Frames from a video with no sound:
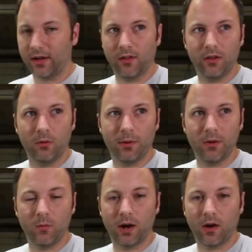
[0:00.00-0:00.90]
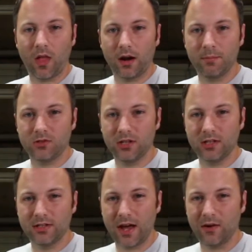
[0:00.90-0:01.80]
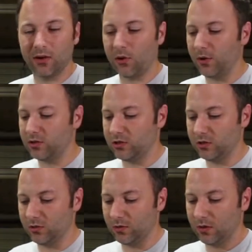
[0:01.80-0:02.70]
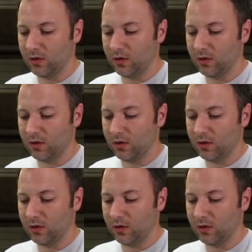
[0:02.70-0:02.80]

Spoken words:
a little bit where a lot of machines now are going to,